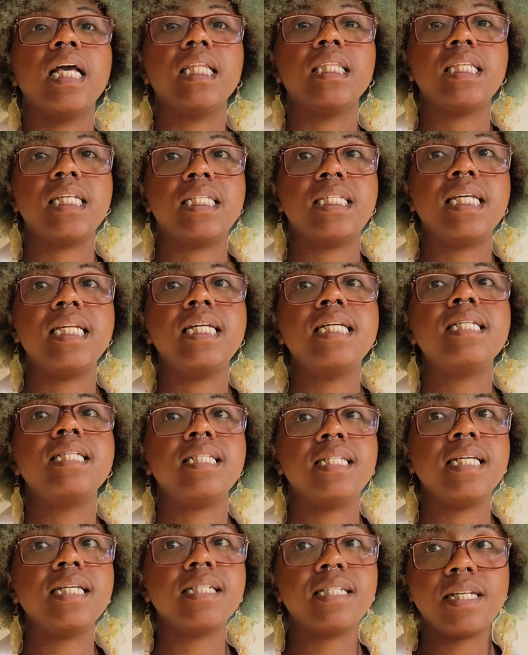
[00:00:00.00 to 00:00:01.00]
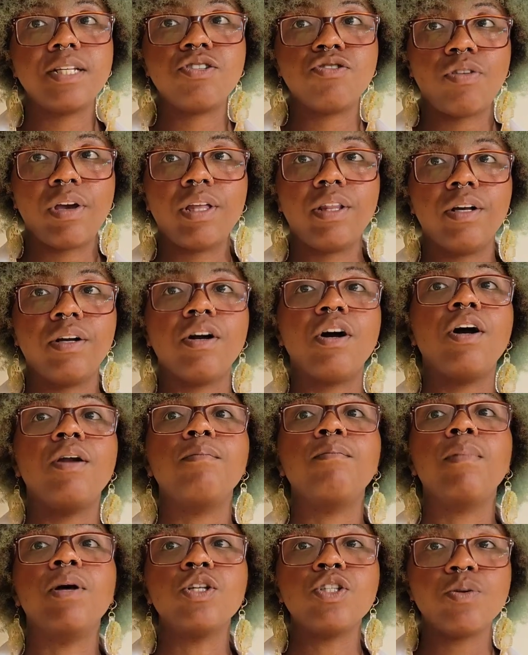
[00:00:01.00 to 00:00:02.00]
The city seized his trailer
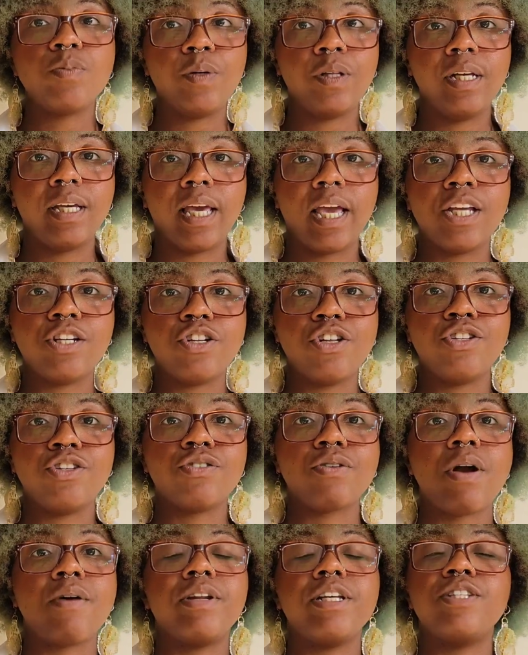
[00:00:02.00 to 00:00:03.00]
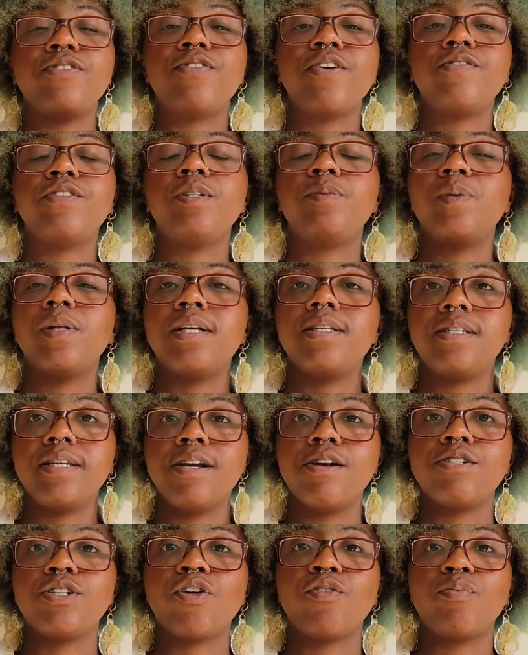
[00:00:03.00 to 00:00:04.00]
on multiple occasions throughout his fifty plus
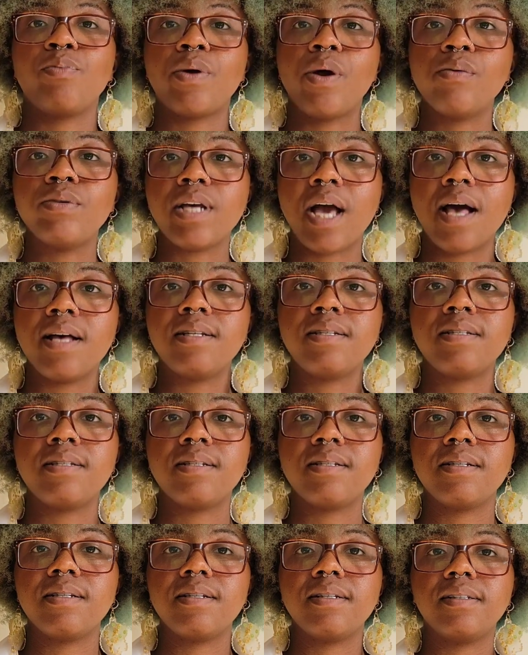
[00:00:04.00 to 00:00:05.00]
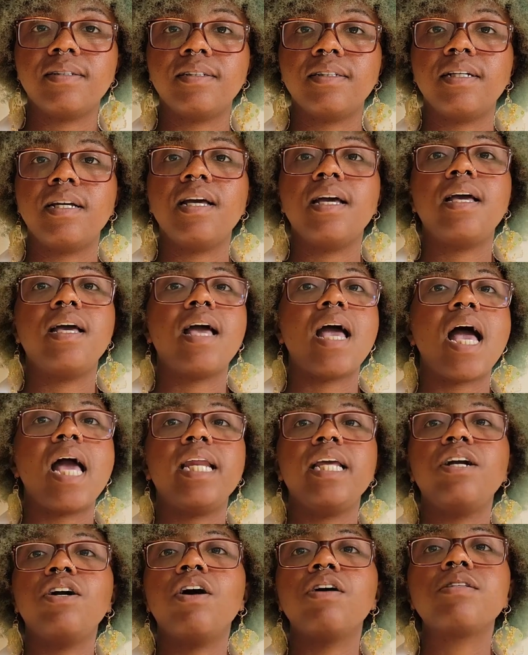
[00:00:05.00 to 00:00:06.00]
years of protest.
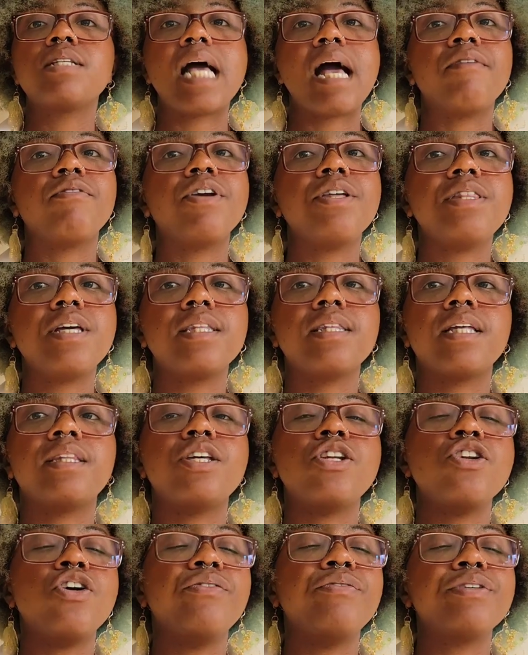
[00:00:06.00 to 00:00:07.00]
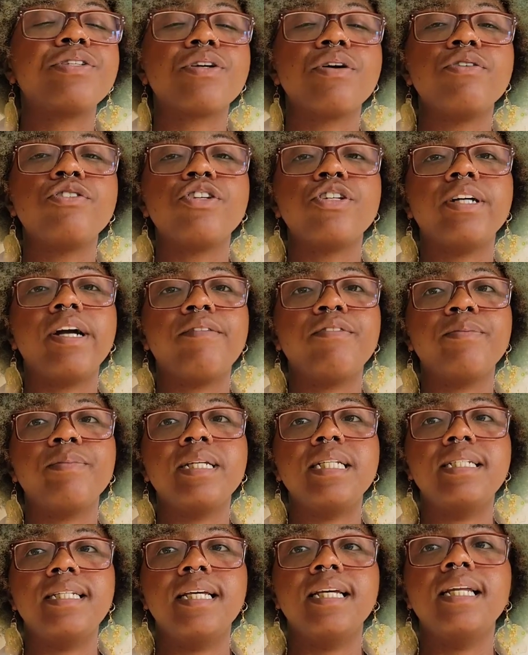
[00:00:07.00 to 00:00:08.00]
Eddie calls everything that the Nova Scotian
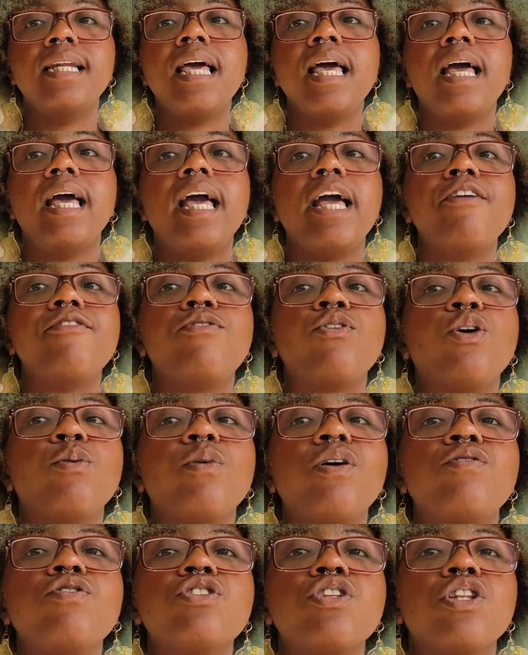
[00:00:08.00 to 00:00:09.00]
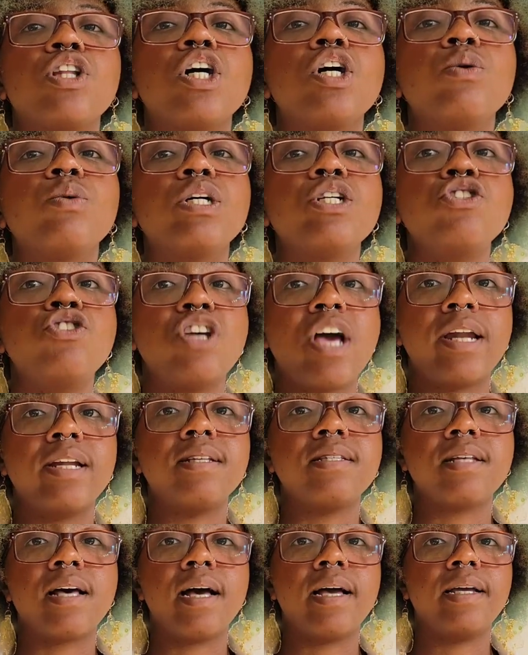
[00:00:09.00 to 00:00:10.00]
government did a form of slow
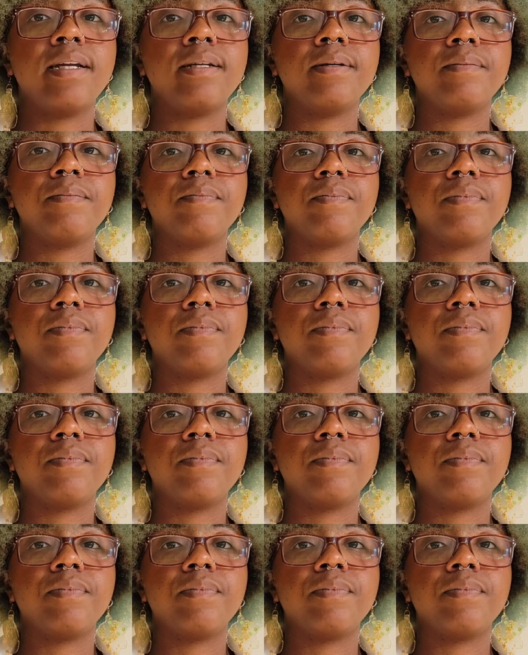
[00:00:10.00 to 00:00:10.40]
genocide.